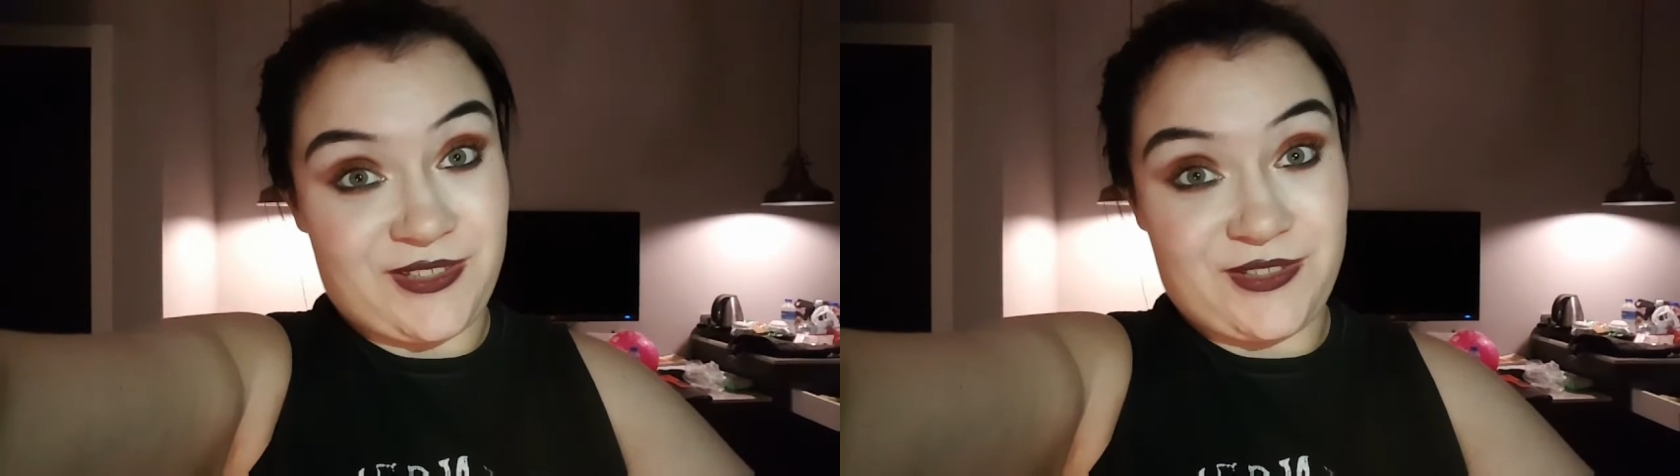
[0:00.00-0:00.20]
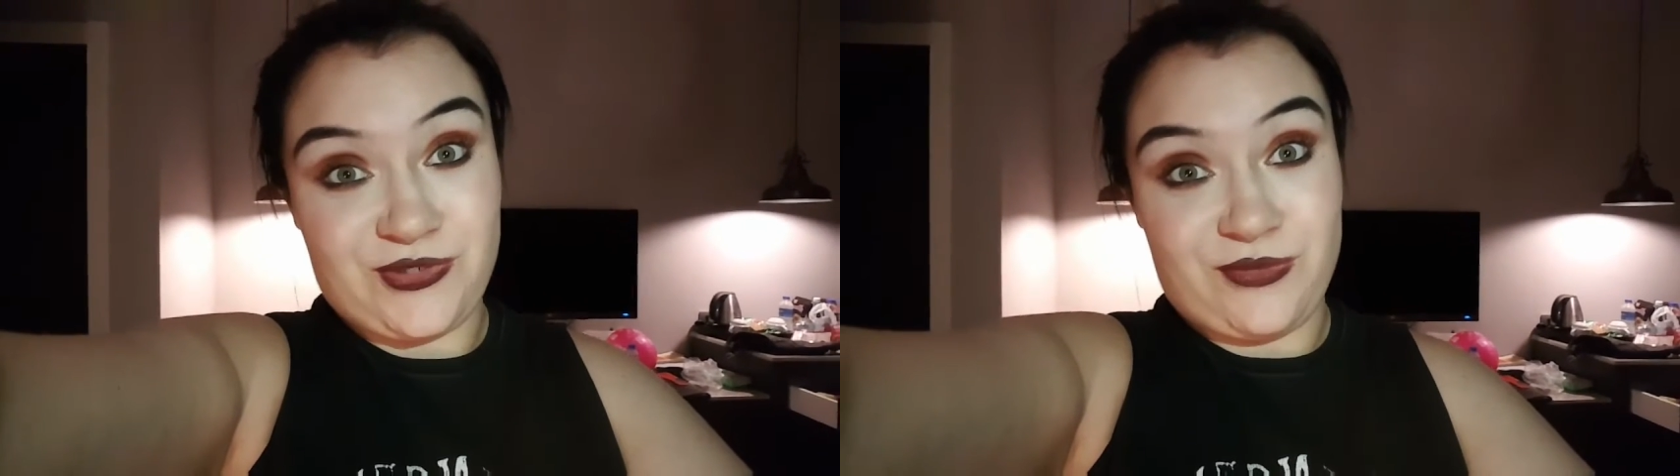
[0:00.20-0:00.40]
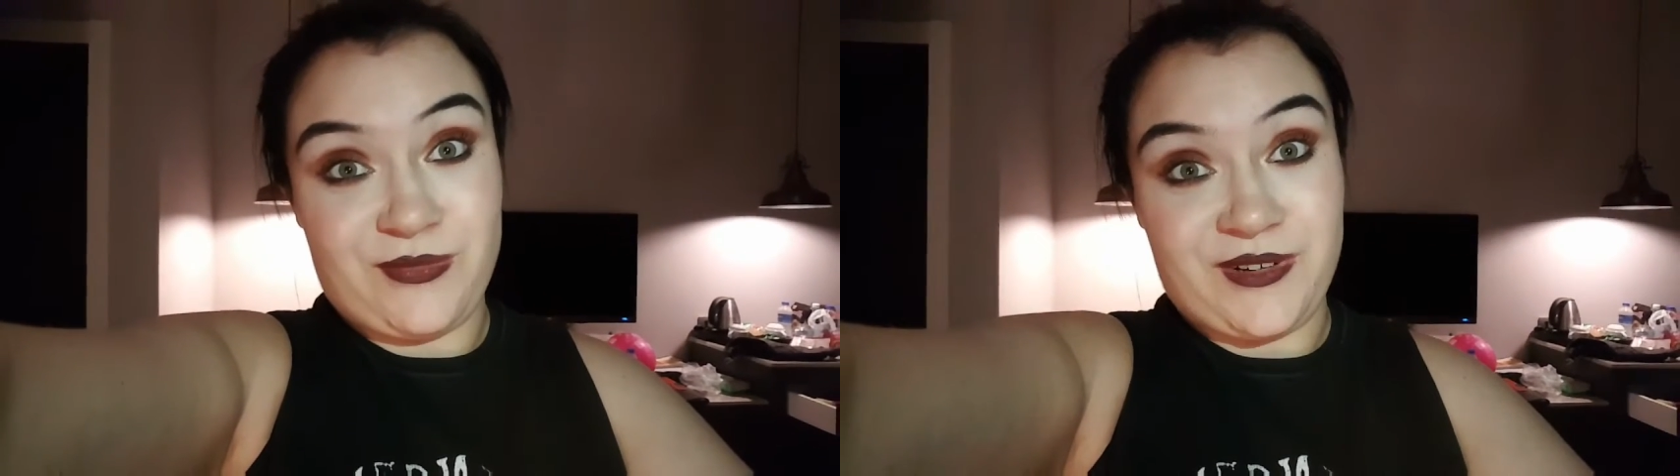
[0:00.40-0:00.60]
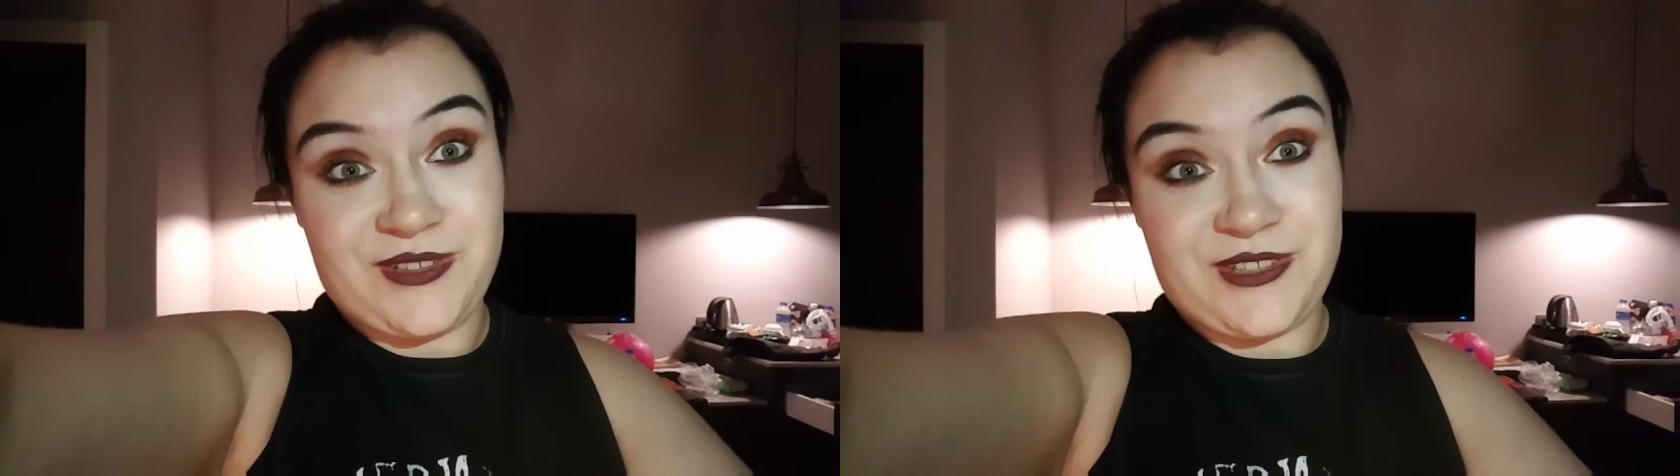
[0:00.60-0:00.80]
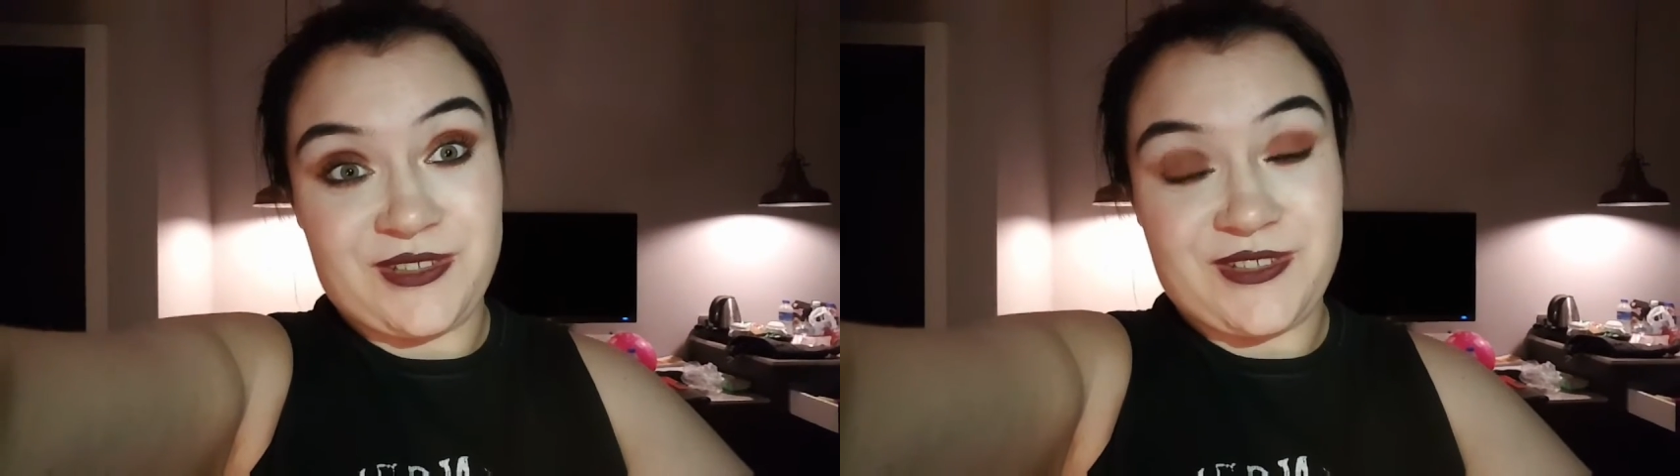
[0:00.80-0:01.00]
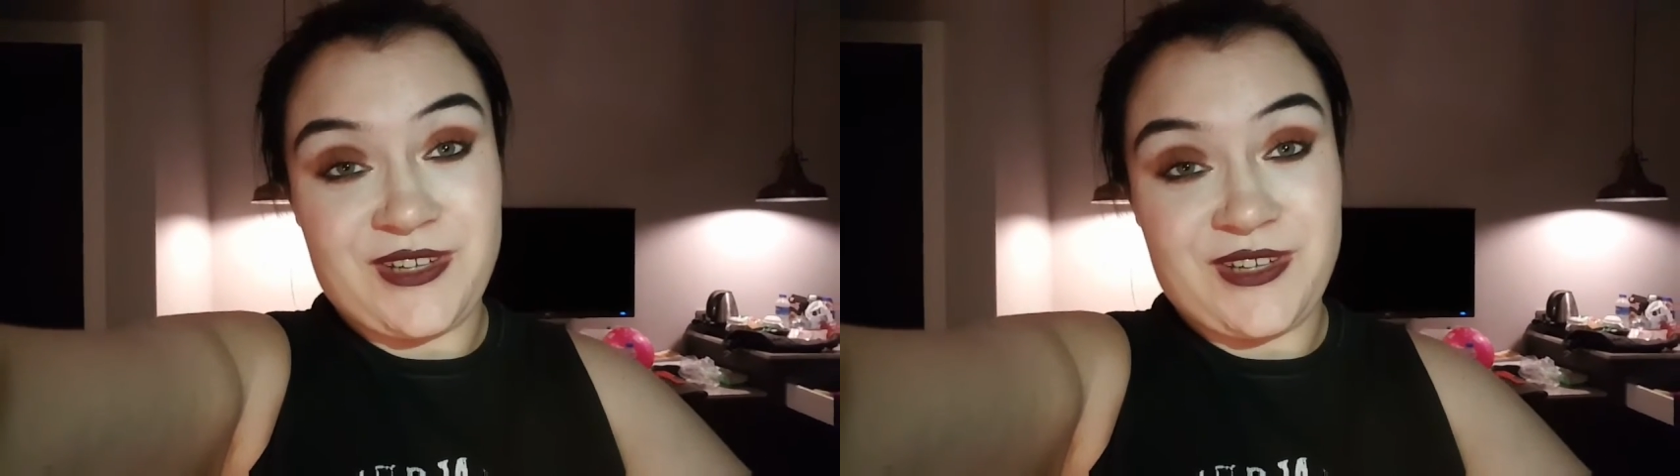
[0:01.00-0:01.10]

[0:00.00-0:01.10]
it so much. And